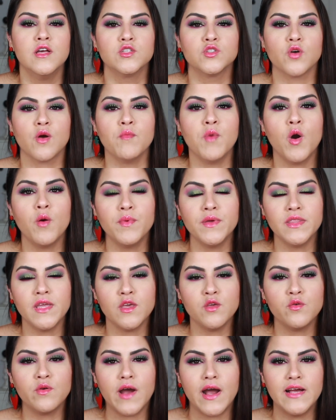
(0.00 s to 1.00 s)
So I'm hoping
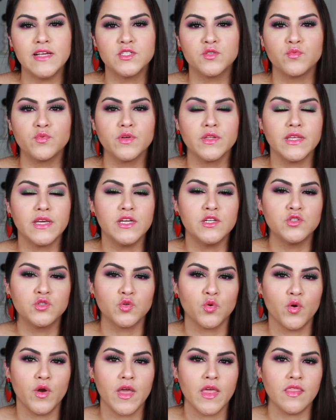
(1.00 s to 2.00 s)
that you guys really enjoy